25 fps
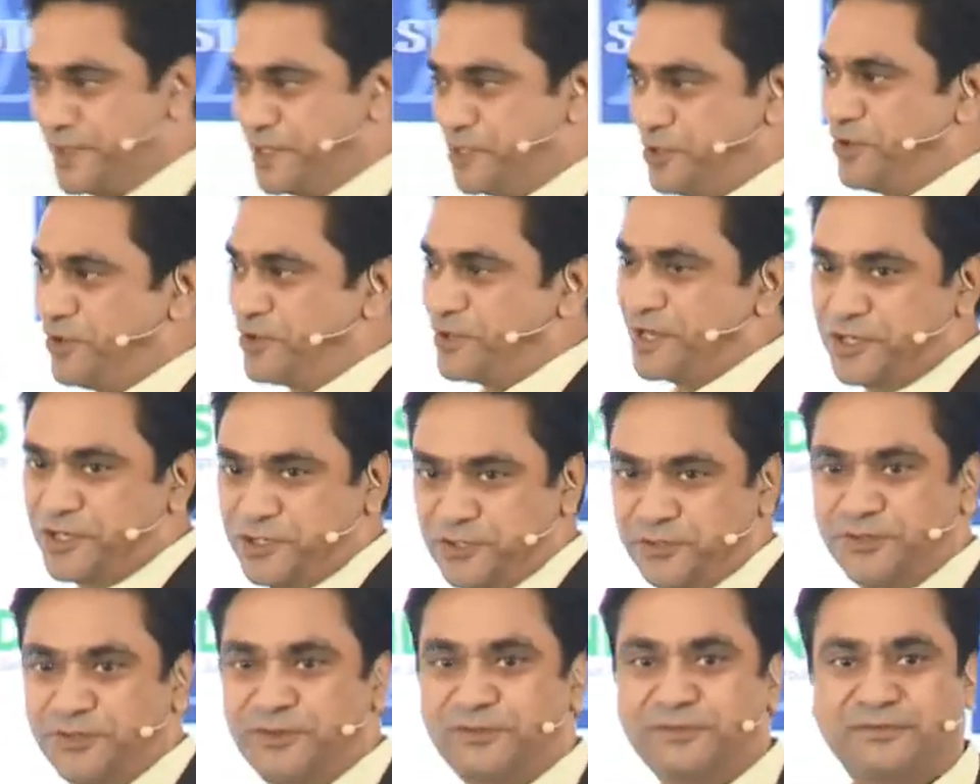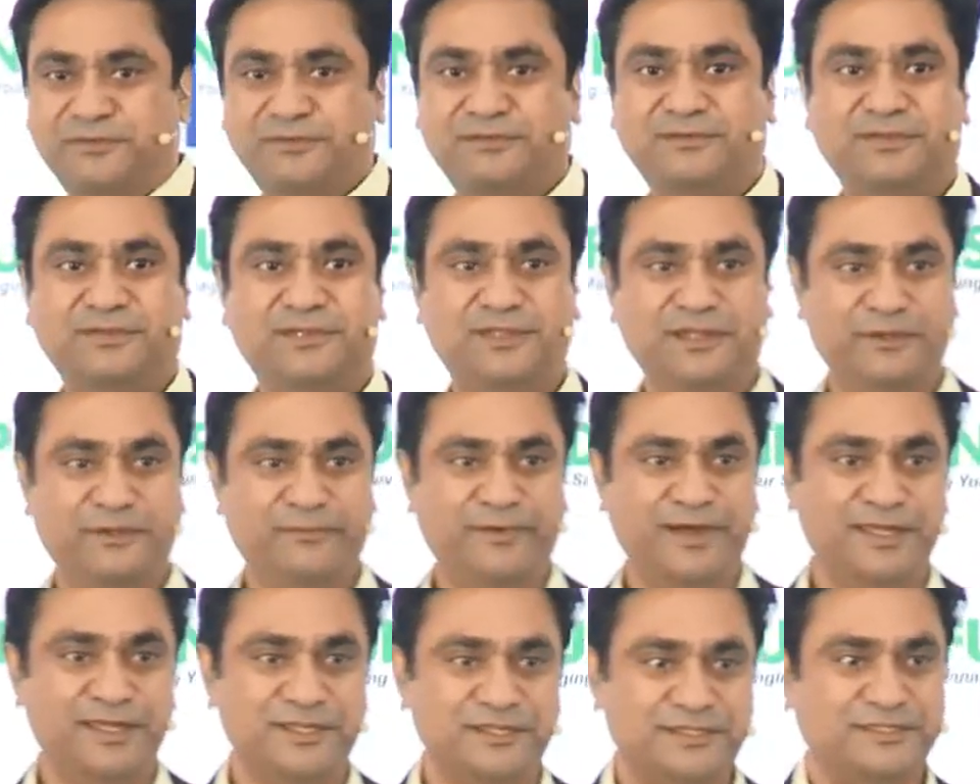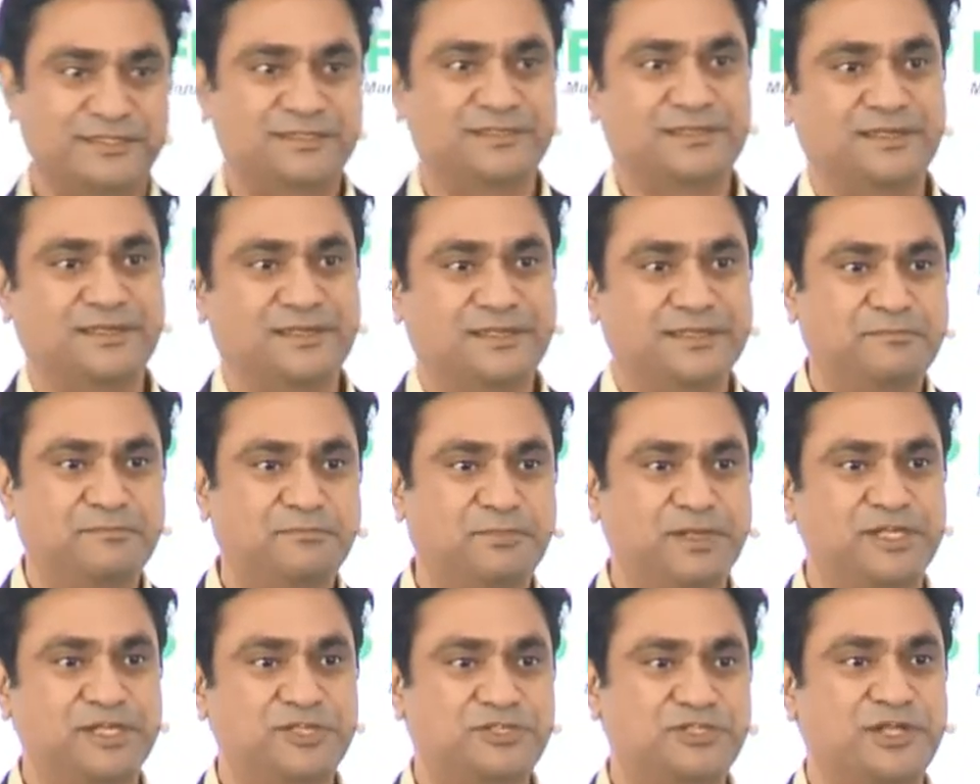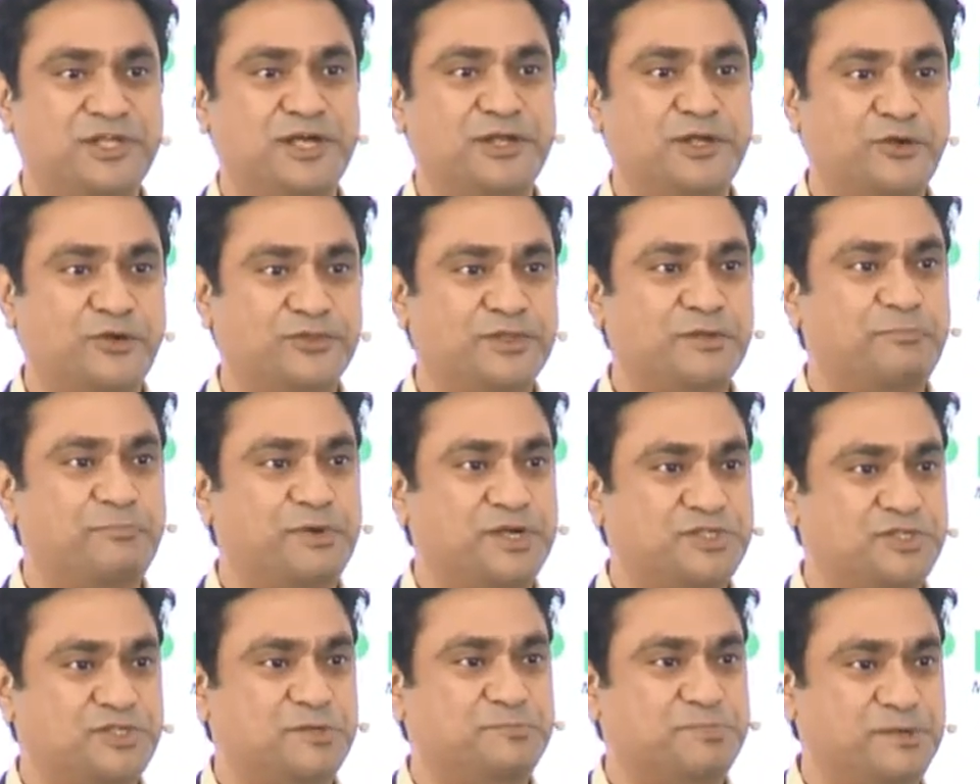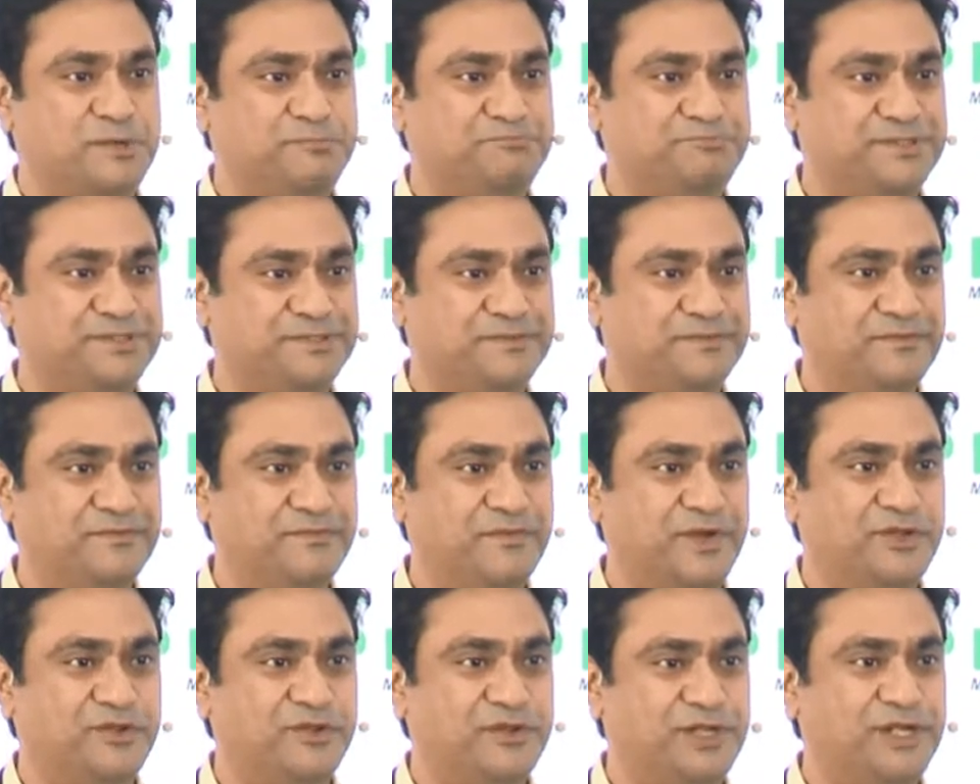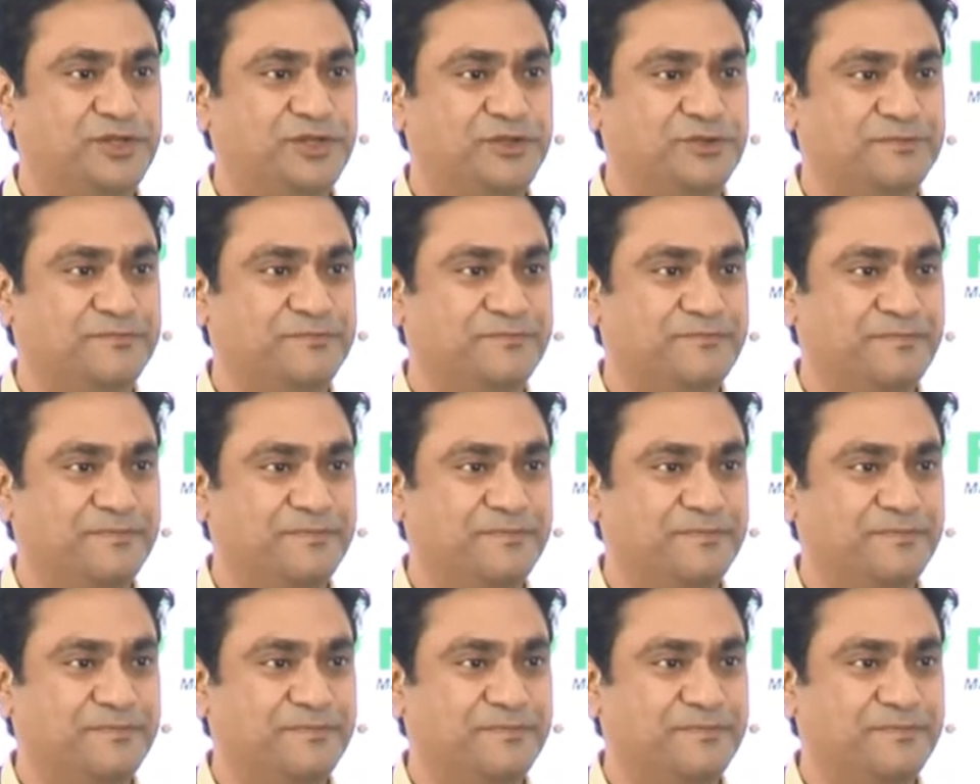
talking to the device, please turn on the pressure pump when you need to.